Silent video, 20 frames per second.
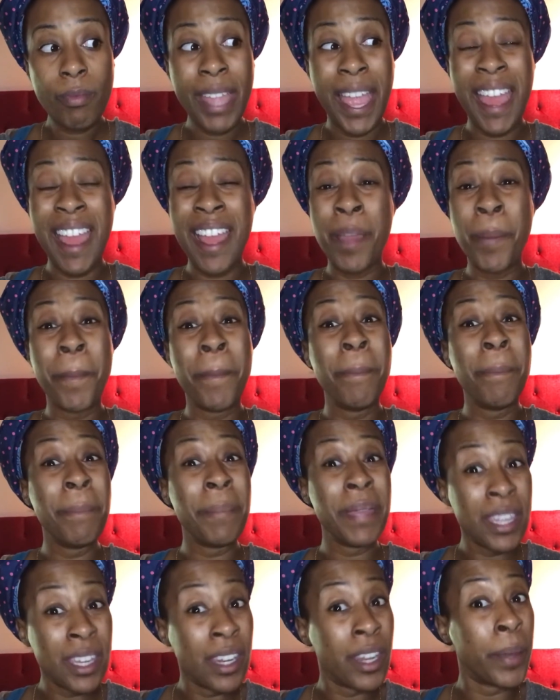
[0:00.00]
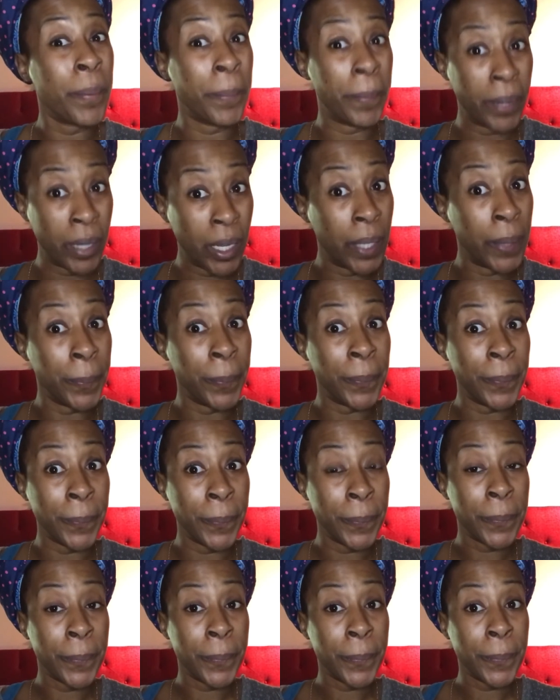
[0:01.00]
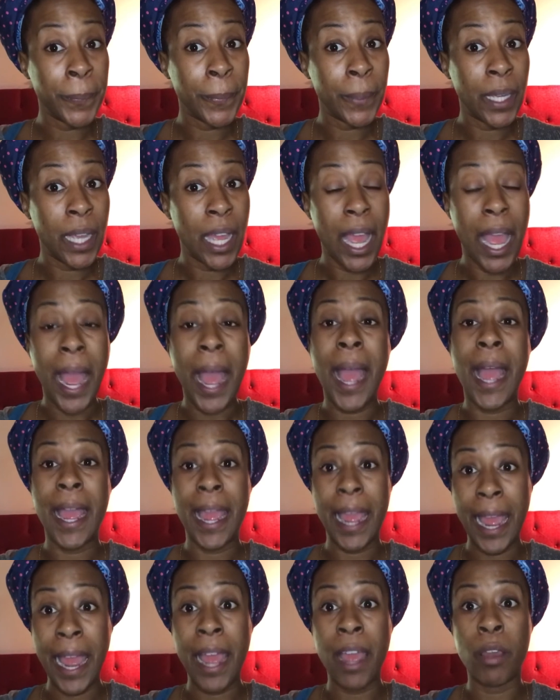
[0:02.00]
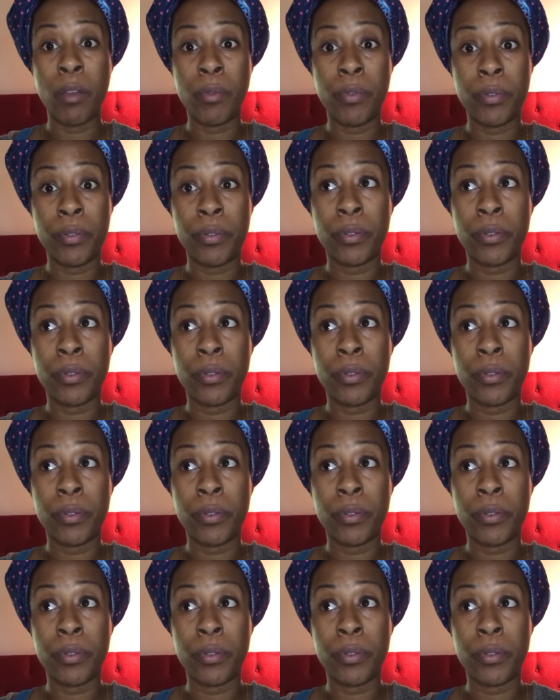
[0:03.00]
At minimum, I have